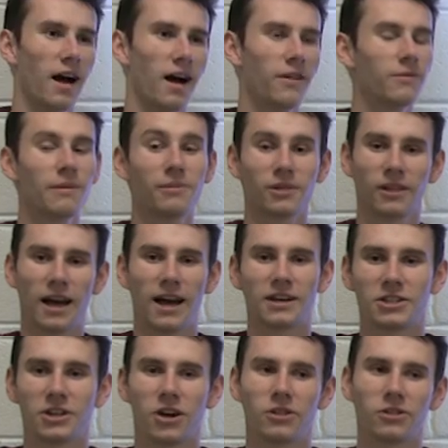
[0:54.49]
I remember
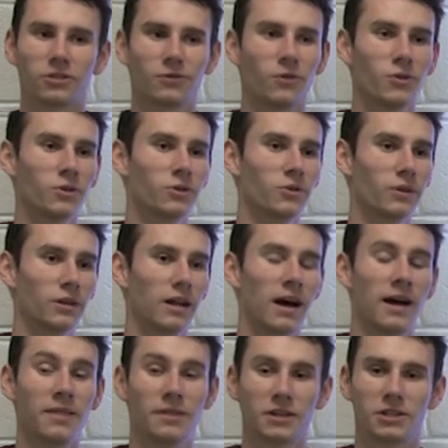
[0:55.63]
last year I looked forward to it a
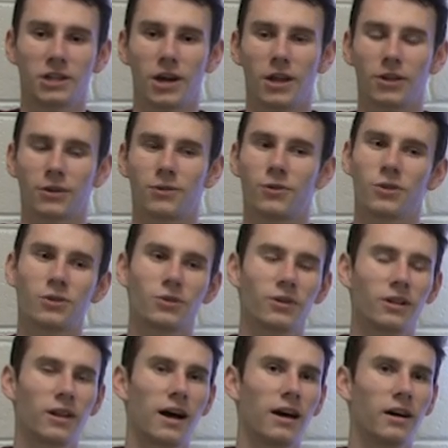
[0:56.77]
lot, and this year I looked forward to it
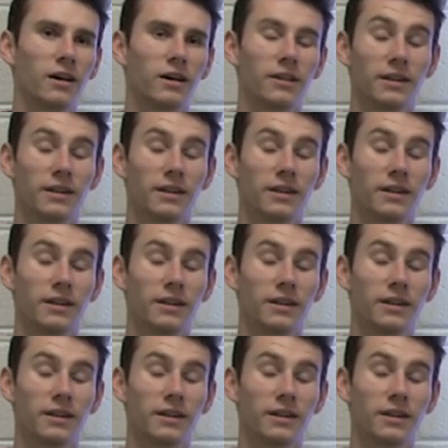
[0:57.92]
a lot. Uh,